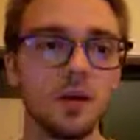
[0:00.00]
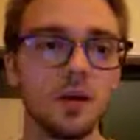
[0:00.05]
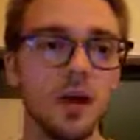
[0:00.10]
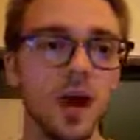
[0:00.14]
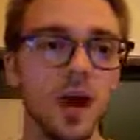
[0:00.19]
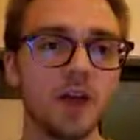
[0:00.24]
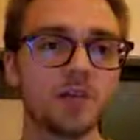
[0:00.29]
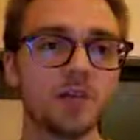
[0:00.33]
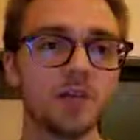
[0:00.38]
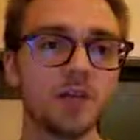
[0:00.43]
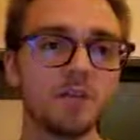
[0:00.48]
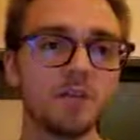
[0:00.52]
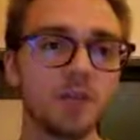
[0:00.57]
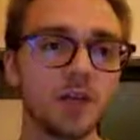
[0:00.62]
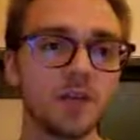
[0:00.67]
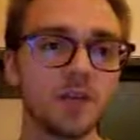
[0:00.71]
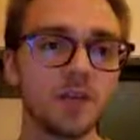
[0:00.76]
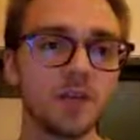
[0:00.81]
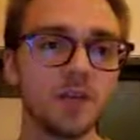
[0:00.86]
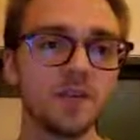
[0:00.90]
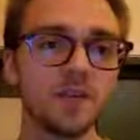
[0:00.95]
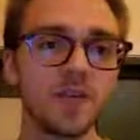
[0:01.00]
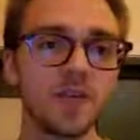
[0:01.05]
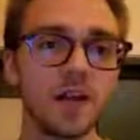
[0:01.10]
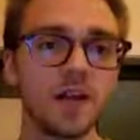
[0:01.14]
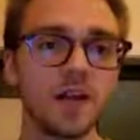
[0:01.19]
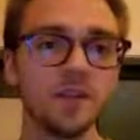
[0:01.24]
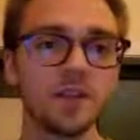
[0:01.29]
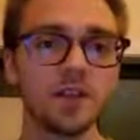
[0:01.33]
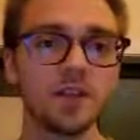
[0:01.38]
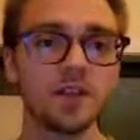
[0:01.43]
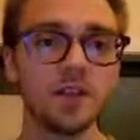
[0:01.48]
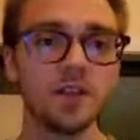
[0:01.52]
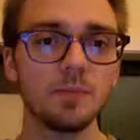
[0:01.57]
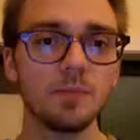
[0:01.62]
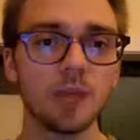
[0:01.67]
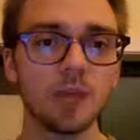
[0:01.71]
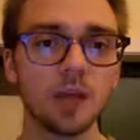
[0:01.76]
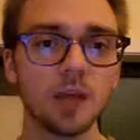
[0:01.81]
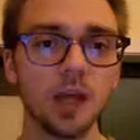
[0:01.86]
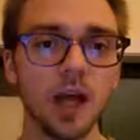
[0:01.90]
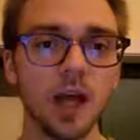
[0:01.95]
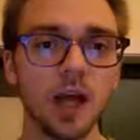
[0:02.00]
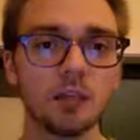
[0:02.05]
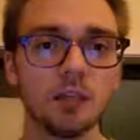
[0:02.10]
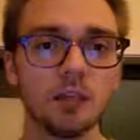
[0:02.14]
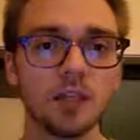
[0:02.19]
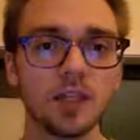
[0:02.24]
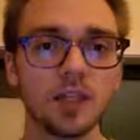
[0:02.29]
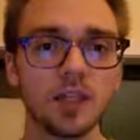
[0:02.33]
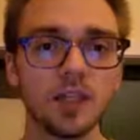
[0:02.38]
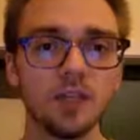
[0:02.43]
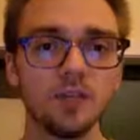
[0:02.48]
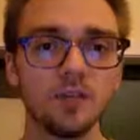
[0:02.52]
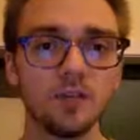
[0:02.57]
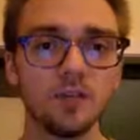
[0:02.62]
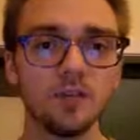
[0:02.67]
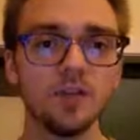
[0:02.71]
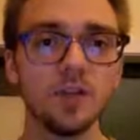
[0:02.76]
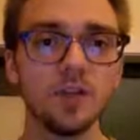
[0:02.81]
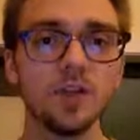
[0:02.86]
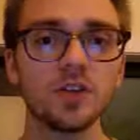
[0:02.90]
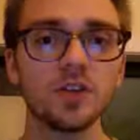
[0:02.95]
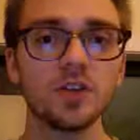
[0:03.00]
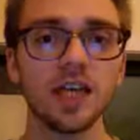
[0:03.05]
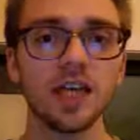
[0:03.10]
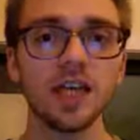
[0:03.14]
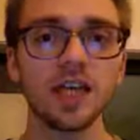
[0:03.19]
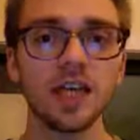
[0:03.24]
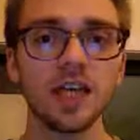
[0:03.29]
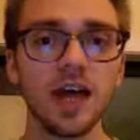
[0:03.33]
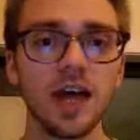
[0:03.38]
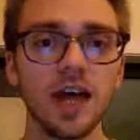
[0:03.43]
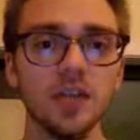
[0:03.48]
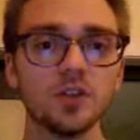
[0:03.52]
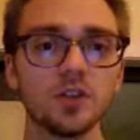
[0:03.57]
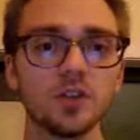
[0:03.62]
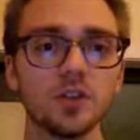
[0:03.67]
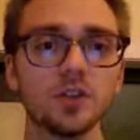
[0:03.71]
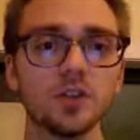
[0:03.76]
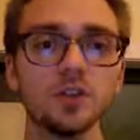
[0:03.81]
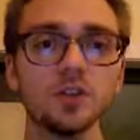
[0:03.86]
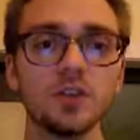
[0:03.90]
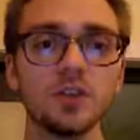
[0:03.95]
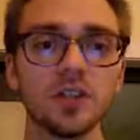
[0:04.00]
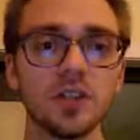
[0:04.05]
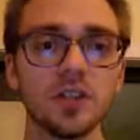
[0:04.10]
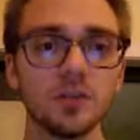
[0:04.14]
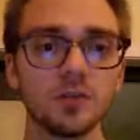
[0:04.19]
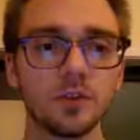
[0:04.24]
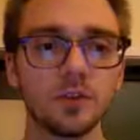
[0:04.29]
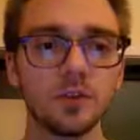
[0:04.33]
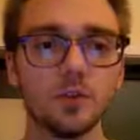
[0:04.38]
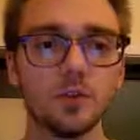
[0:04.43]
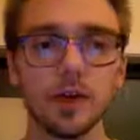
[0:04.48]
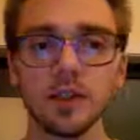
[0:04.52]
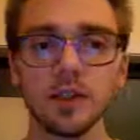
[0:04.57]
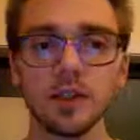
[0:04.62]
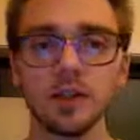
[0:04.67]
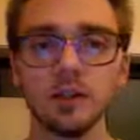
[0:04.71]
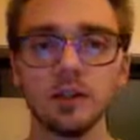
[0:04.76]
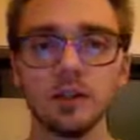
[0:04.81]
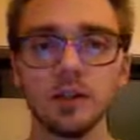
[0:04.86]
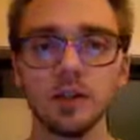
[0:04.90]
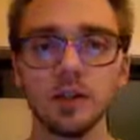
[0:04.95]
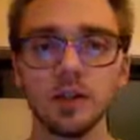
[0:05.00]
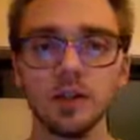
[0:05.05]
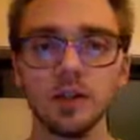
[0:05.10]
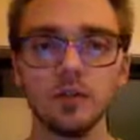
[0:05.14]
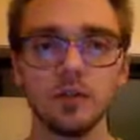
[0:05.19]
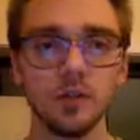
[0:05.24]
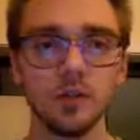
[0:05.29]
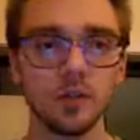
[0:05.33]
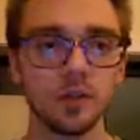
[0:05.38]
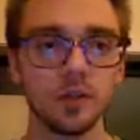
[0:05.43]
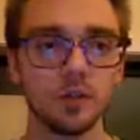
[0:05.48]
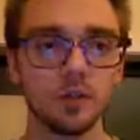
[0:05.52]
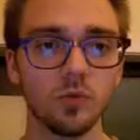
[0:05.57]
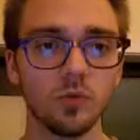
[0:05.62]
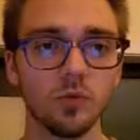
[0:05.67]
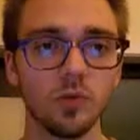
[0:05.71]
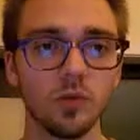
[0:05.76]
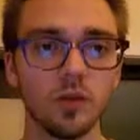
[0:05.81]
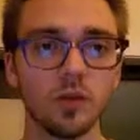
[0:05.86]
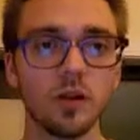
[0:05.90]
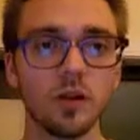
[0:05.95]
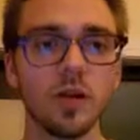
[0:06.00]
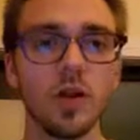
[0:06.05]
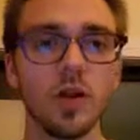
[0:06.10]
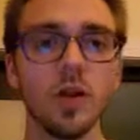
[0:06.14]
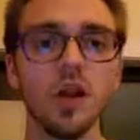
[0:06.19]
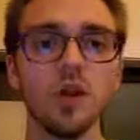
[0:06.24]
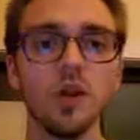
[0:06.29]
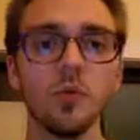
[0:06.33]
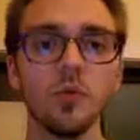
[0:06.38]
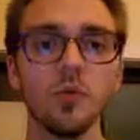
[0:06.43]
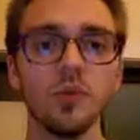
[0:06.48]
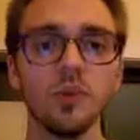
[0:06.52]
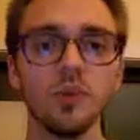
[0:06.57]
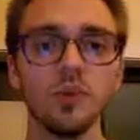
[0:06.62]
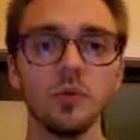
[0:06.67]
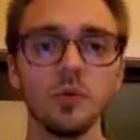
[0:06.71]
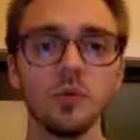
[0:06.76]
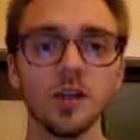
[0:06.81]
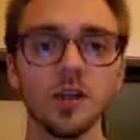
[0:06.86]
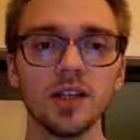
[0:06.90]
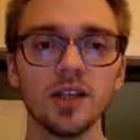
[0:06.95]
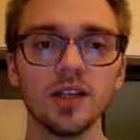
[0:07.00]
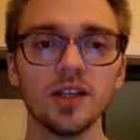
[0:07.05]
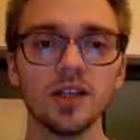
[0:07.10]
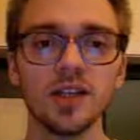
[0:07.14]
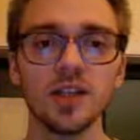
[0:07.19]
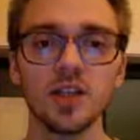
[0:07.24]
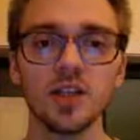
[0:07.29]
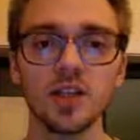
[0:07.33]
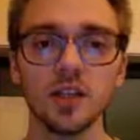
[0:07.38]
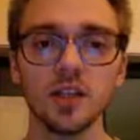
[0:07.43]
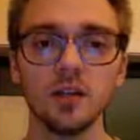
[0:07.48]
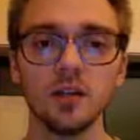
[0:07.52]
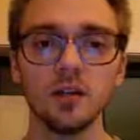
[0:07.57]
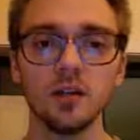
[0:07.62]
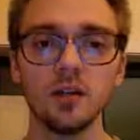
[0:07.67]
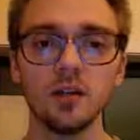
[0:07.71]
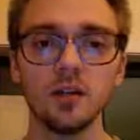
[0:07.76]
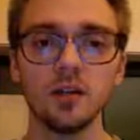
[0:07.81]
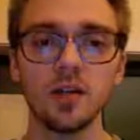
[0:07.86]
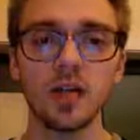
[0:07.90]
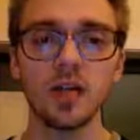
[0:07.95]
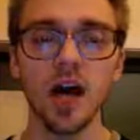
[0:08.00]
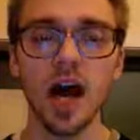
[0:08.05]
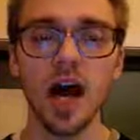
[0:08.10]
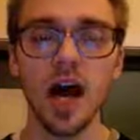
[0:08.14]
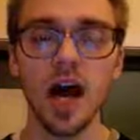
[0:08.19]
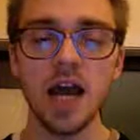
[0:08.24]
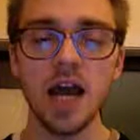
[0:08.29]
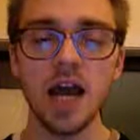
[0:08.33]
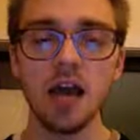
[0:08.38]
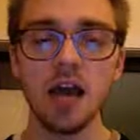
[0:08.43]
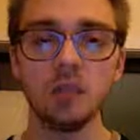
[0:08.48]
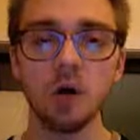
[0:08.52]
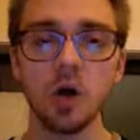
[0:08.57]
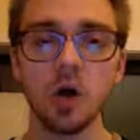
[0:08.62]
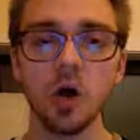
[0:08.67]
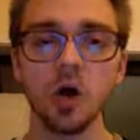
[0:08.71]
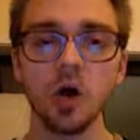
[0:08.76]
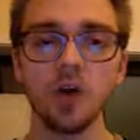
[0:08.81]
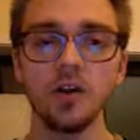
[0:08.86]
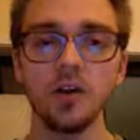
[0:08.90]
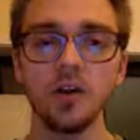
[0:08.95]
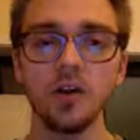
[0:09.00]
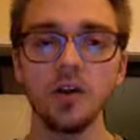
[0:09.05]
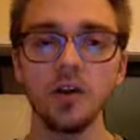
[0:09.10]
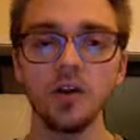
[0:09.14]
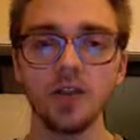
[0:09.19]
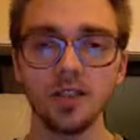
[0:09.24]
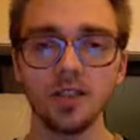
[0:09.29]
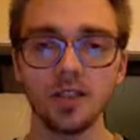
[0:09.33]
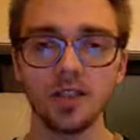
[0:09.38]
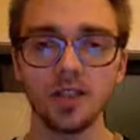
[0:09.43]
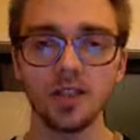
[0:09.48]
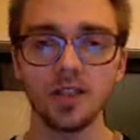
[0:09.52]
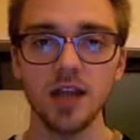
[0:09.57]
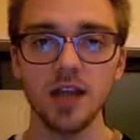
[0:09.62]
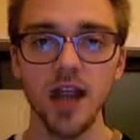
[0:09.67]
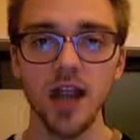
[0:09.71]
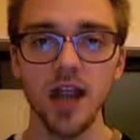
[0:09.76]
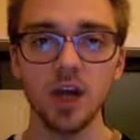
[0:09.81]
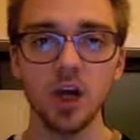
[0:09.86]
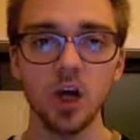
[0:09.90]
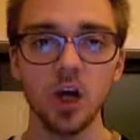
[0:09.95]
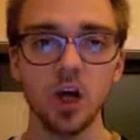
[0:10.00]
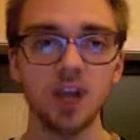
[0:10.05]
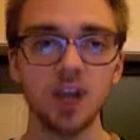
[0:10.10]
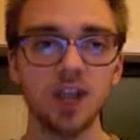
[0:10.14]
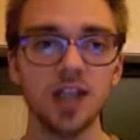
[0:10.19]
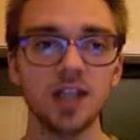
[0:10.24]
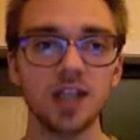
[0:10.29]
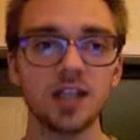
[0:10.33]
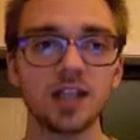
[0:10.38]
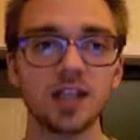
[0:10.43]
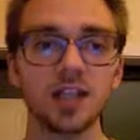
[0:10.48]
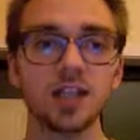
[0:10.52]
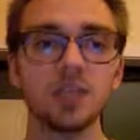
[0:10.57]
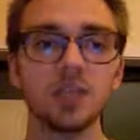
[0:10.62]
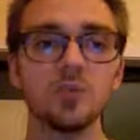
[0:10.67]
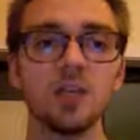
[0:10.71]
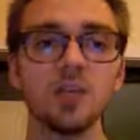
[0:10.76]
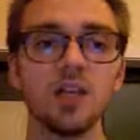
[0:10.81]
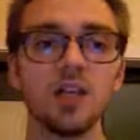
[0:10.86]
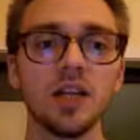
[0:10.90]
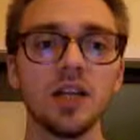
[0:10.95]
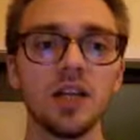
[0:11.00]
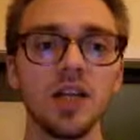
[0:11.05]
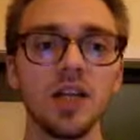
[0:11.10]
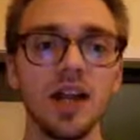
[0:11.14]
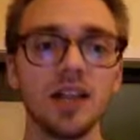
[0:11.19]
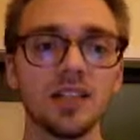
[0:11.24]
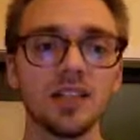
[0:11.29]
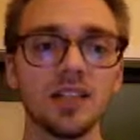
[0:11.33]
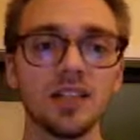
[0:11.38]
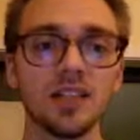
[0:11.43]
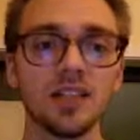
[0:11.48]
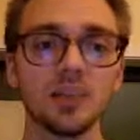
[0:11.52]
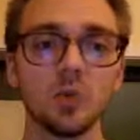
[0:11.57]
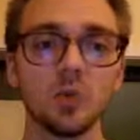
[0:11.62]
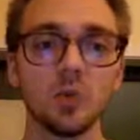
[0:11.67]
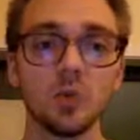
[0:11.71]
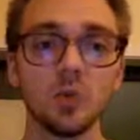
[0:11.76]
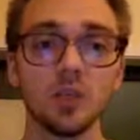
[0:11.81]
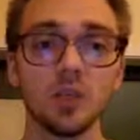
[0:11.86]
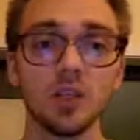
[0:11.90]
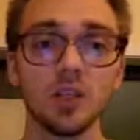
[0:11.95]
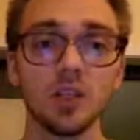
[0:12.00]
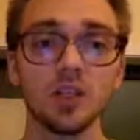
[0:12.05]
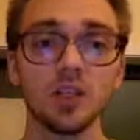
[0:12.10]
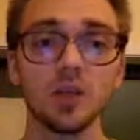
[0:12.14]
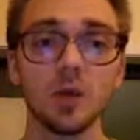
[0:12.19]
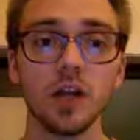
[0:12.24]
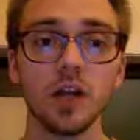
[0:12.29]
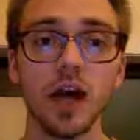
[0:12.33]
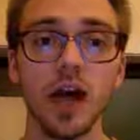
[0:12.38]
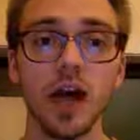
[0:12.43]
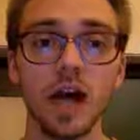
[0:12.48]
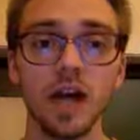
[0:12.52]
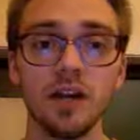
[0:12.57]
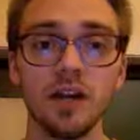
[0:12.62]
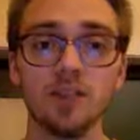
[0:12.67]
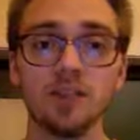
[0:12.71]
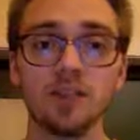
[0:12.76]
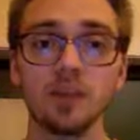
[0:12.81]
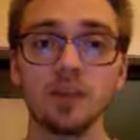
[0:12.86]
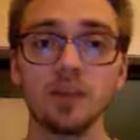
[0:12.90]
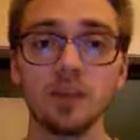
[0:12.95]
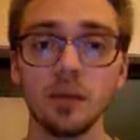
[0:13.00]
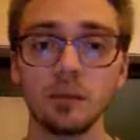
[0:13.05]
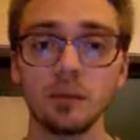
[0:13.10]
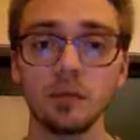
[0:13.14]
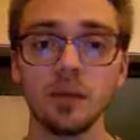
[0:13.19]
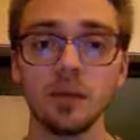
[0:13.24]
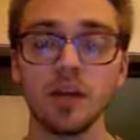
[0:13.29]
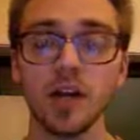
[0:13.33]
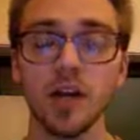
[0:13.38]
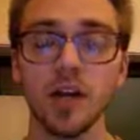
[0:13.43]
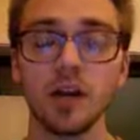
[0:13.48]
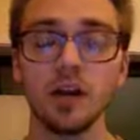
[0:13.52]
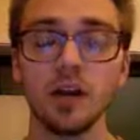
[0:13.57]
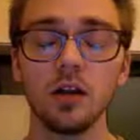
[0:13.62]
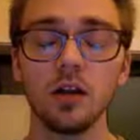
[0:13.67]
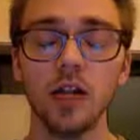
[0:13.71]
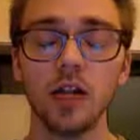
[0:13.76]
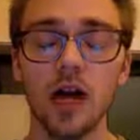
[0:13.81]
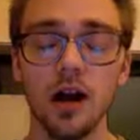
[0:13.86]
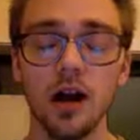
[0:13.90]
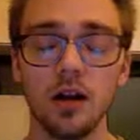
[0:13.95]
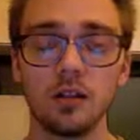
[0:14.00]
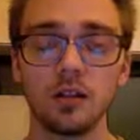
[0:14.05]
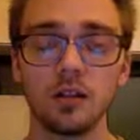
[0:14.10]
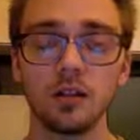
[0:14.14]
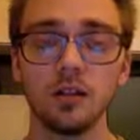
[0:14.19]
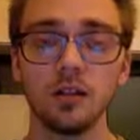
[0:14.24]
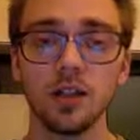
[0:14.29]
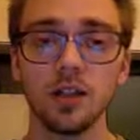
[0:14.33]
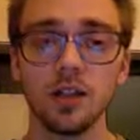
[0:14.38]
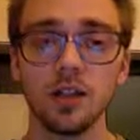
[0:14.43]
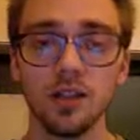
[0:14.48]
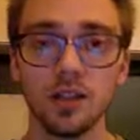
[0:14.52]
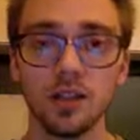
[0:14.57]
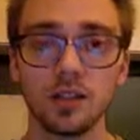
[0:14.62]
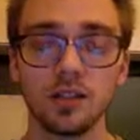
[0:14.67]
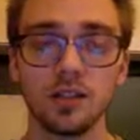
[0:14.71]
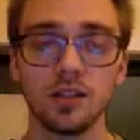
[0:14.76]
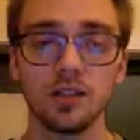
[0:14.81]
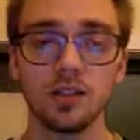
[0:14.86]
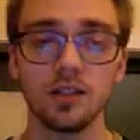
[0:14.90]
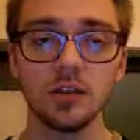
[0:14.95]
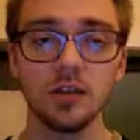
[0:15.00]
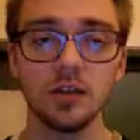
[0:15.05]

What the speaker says: I forgive myself that I have accepted and allowed myself to fear taking absolute self-responsibility for this world within the realization that I am all there is, and all that exists within and as this world is what I have accepted and allowed to exist.